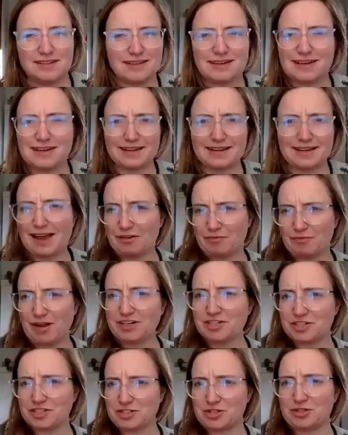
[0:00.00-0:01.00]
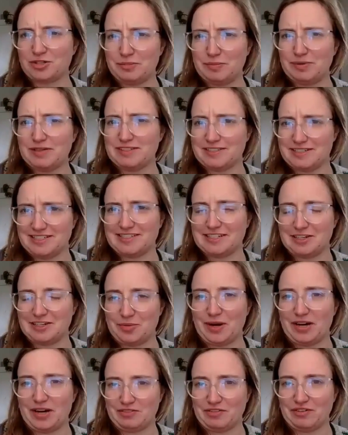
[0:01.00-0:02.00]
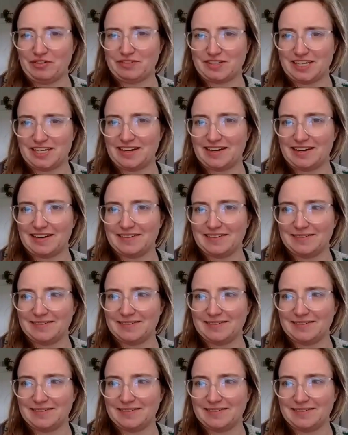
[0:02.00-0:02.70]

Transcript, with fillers: like I, I registered the business in 2015.